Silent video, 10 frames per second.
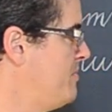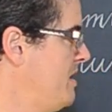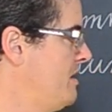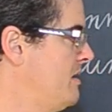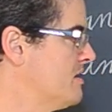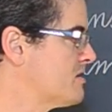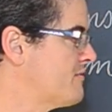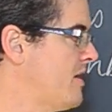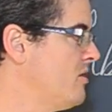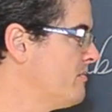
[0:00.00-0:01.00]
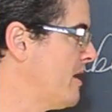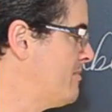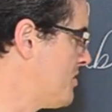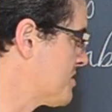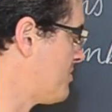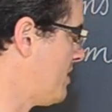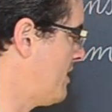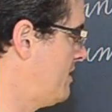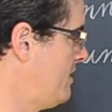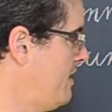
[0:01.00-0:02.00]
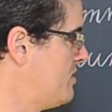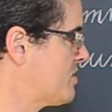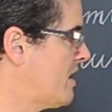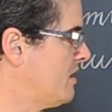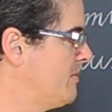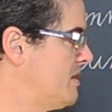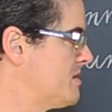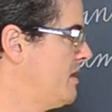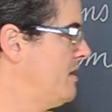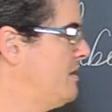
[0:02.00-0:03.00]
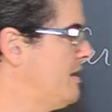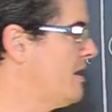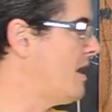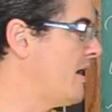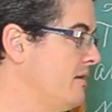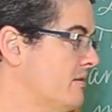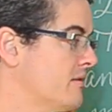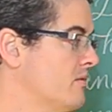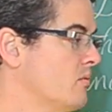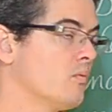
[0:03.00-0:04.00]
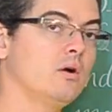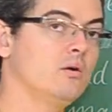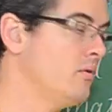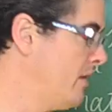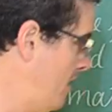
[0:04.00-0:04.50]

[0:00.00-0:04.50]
B is found by multiplying each element in the i-th row